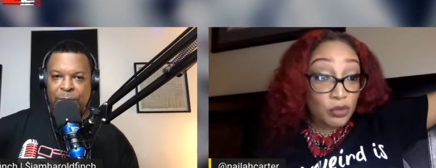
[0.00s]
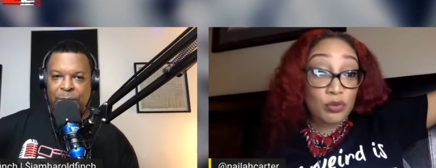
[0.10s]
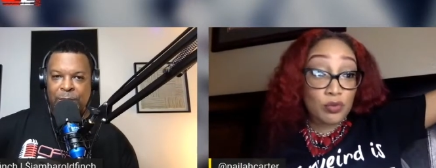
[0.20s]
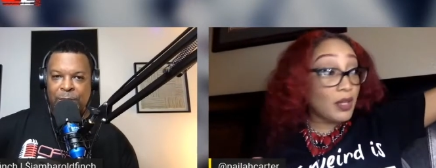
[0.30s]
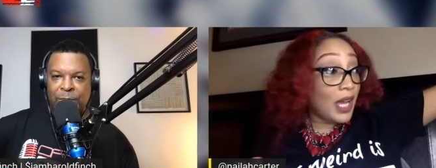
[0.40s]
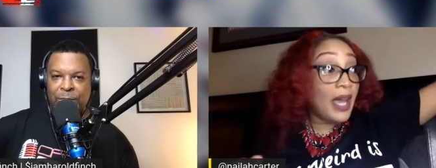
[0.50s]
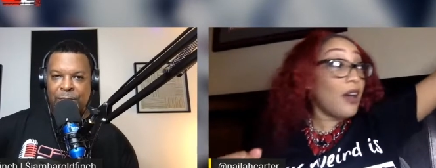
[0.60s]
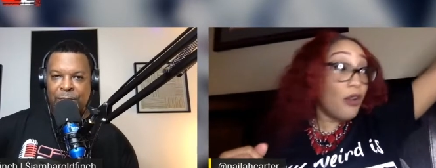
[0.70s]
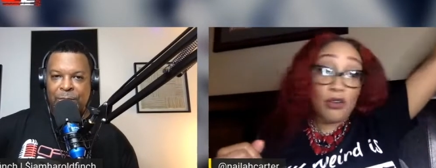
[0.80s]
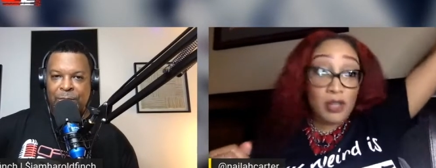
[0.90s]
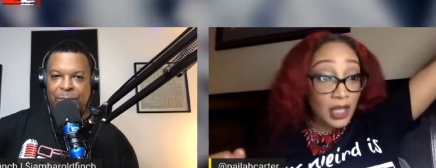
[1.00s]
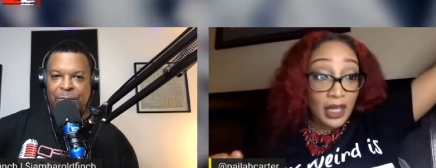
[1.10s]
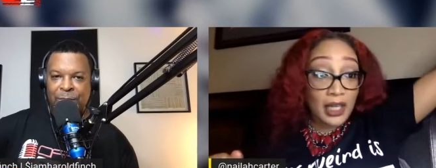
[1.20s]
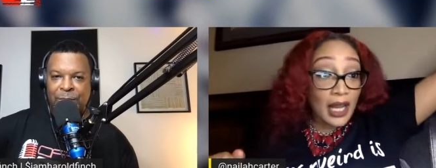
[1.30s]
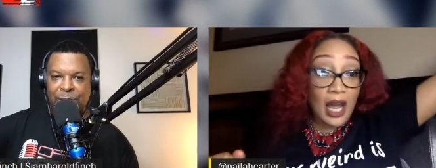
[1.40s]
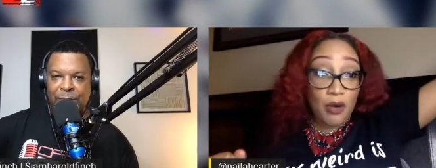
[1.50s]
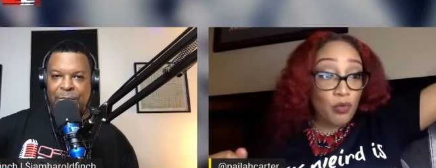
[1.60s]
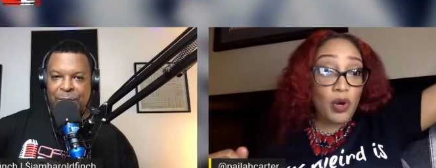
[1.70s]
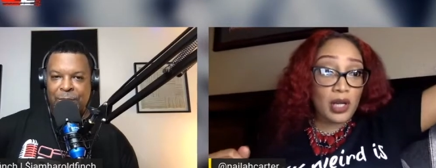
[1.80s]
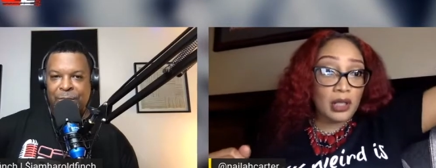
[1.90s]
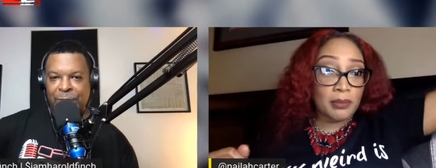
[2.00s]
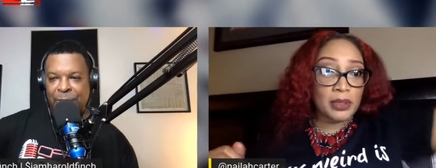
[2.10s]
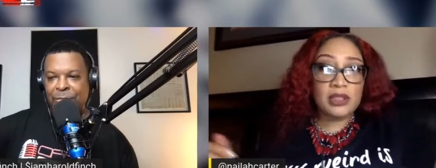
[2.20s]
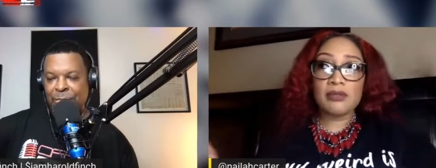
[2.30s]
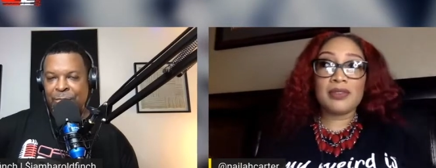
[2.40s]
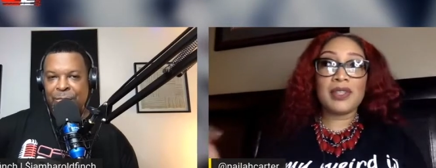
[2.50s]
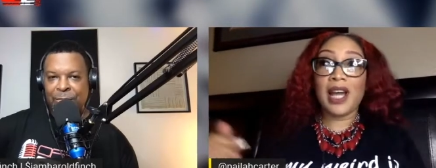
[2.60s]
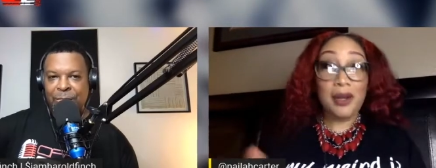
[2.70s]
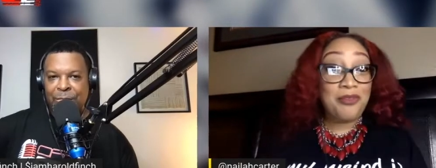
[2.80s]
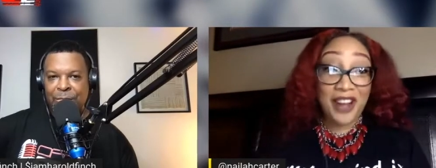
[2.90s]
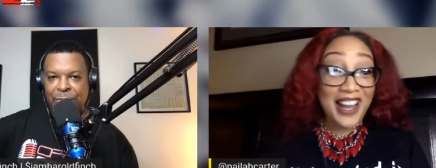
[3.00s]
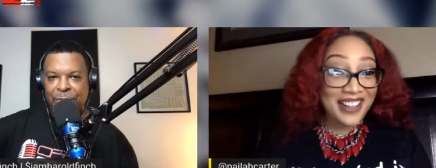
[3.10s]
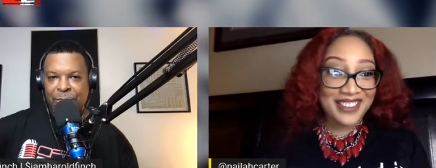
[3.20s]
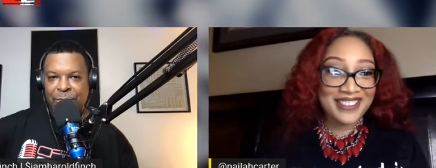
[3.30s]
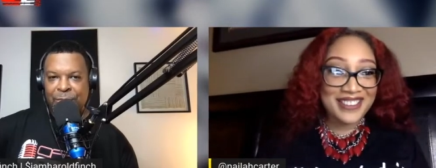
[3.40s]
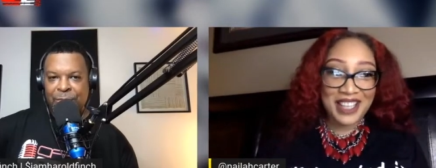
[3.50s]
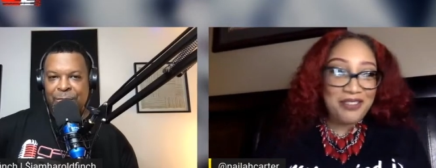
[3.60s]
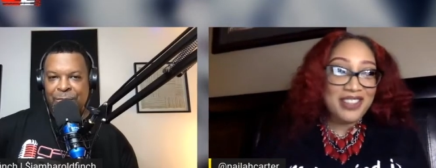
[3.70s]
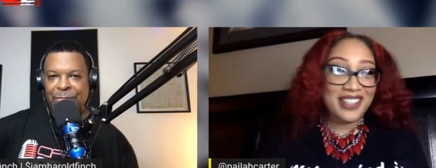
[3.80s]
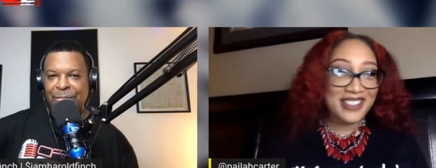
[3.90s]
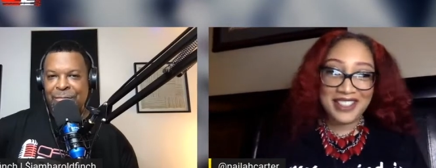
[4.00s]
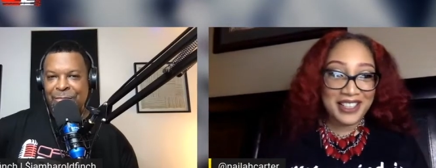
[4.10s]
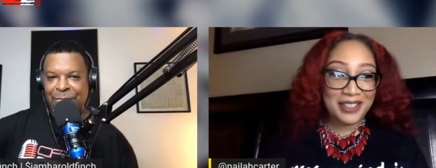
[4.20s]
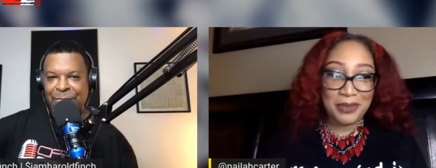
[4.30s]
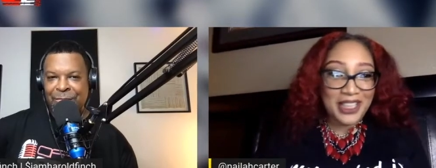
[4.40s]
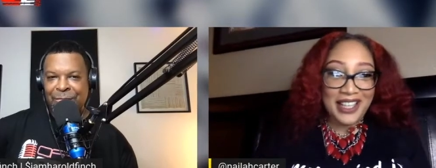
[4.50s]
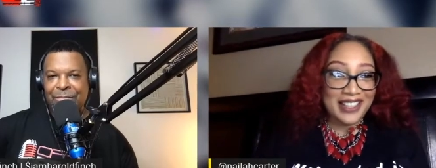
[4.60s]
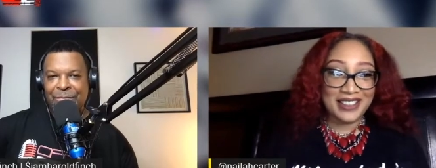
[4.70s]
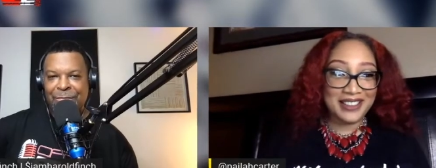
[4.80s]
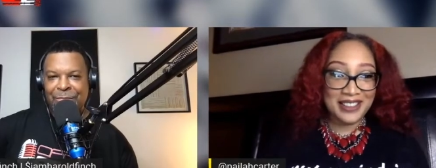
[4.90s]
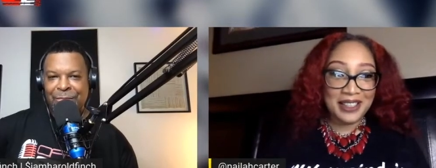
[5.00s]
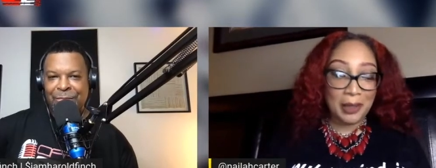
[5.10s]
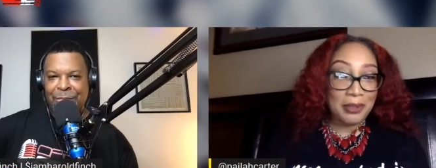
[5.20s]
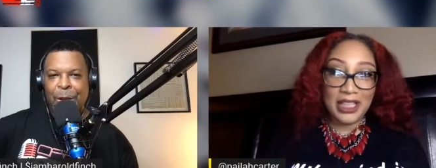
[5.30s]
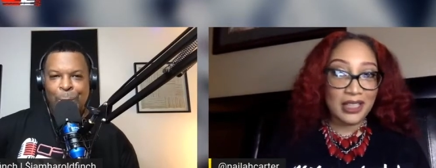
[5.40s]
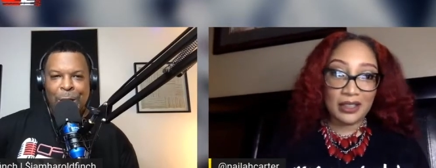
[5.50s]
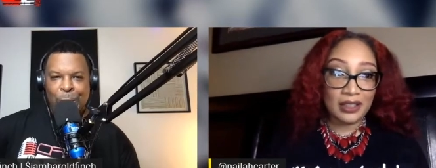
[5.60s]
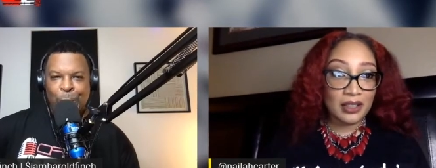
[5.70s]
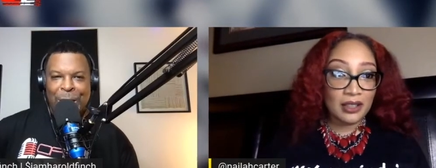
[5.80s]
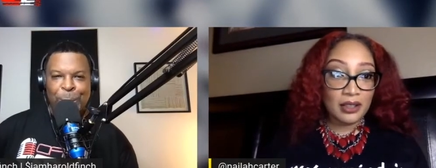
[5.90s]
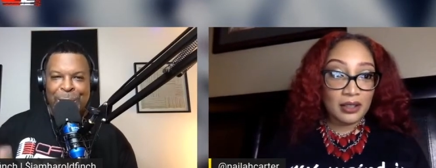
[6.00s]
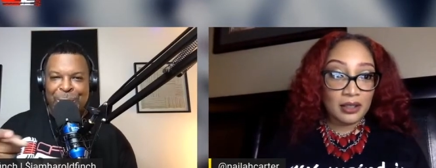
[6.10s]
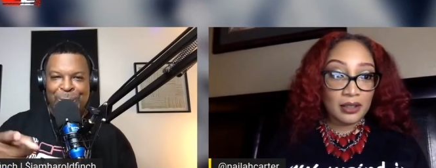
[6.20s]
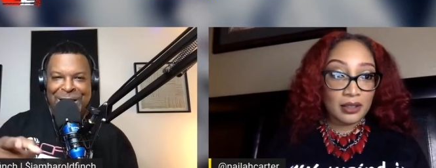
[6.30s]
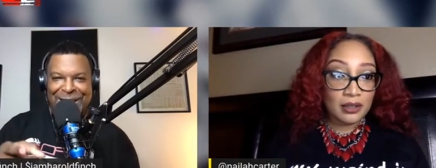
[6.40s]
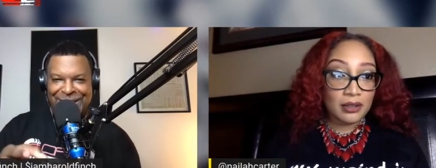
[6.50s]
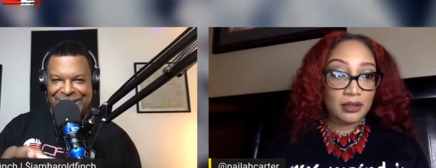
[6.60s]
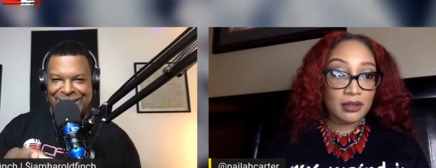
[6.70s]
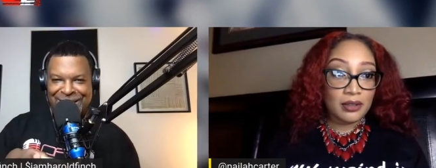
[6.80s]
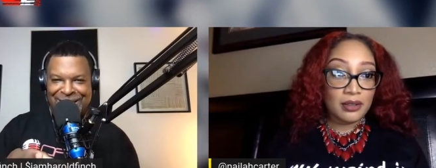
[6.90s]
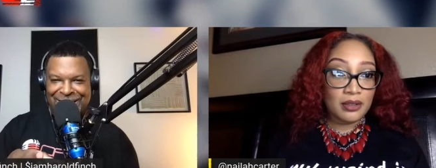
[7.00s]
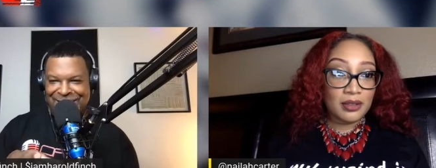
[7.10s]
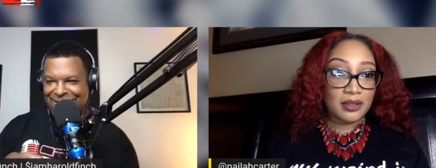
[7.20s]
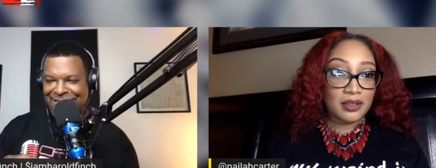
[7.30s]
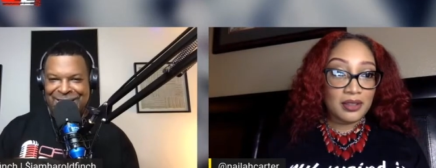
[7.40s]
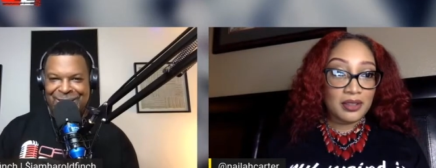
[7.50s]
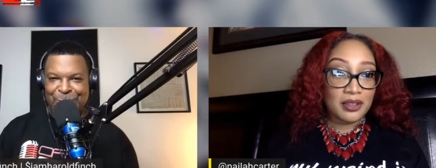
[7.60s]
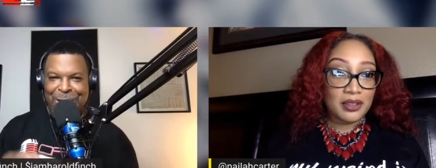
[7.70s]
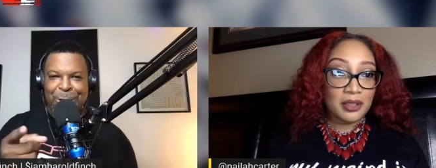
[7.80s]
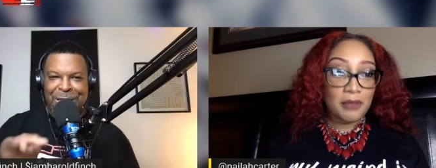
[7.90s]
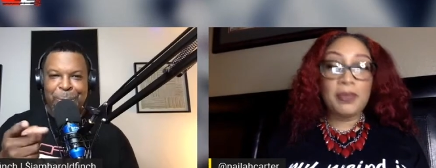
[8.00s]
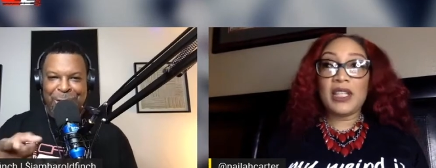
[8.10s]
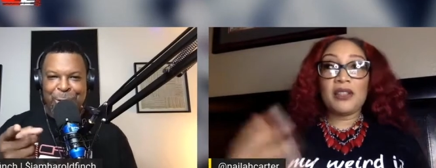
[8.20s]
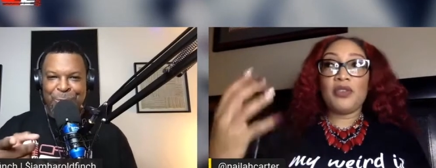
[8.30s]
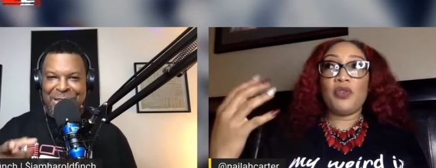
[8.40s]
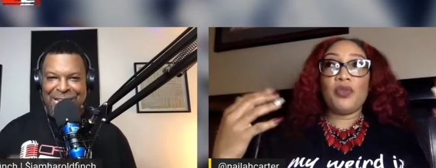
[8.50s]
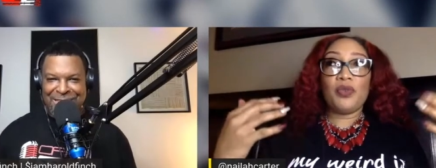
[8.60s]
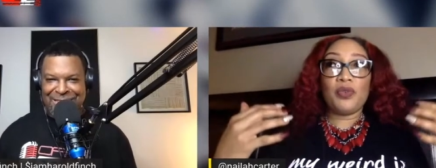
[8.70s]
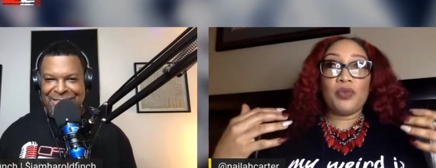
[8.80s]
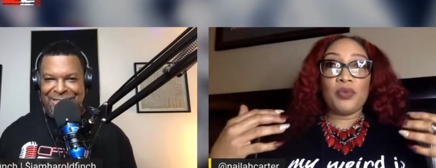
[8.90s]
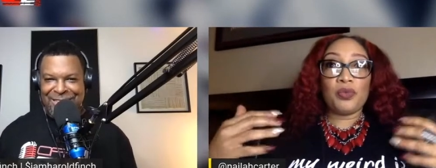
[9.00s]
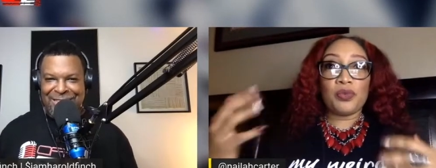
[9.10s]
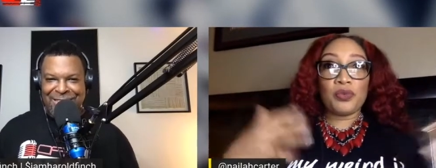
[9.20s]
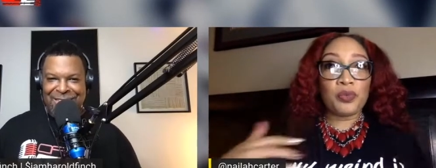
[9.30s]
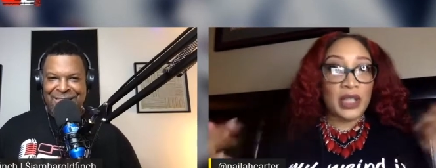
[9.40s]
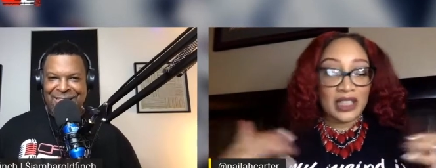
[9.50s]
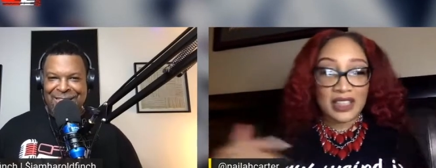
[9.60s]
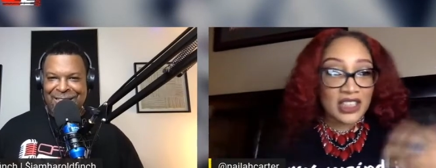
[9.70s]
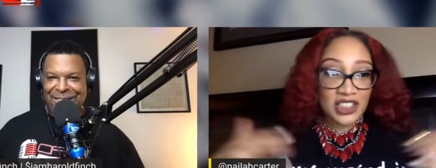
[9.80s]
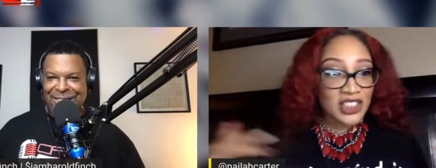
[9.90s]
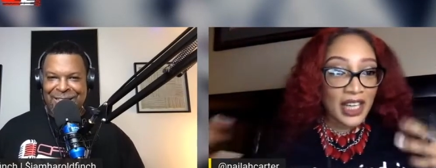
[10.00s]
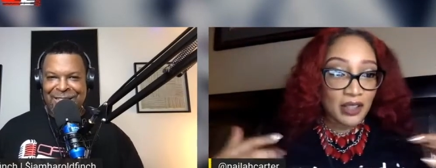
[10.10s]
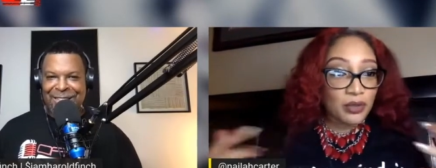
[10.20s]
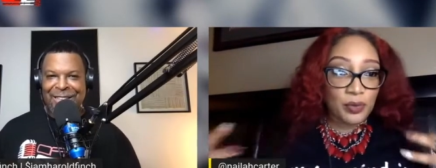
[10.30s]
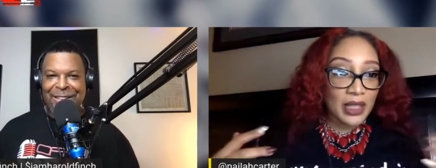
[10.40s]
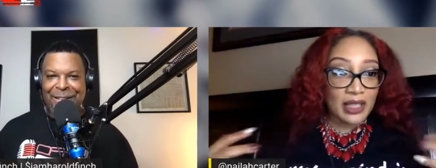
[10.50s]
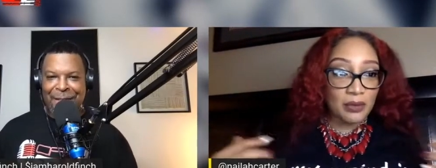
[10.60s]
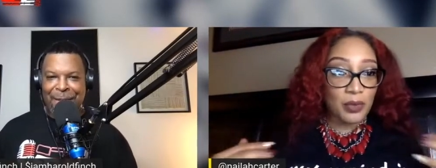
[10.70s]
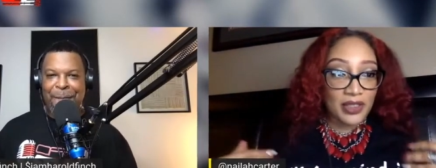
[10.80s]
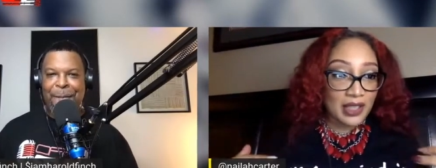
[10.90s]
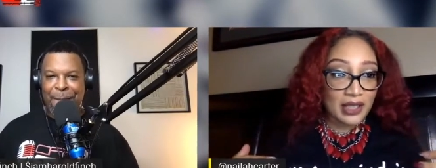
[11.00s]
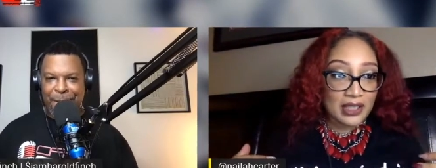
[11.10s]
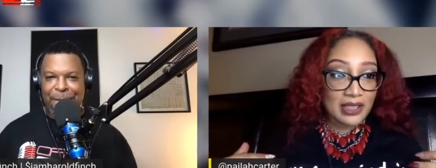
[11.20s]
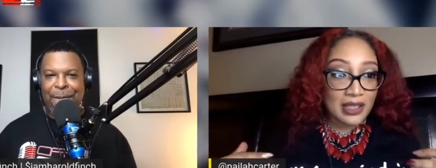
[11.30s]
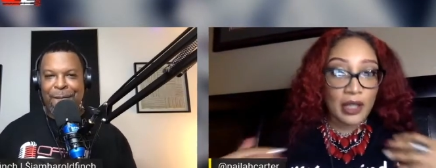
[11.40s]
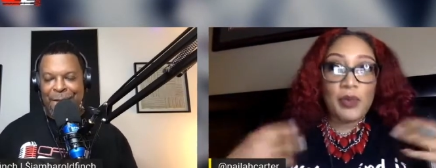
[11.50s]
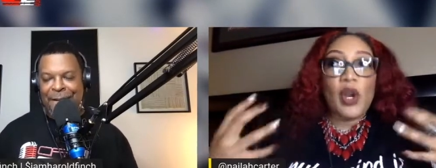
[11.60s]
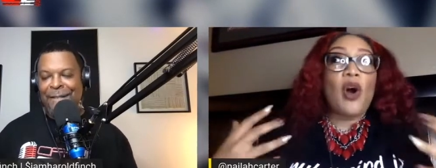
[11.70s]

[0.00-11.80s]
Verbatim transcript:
Speaker 1: through hell and hot water, but I'm fine. Everything mm. is good. We good. I'm good.
Speaker 2: Why do we do that? Why do you think we do that?
Speaker 1: It, it's channeled within, within us. Like we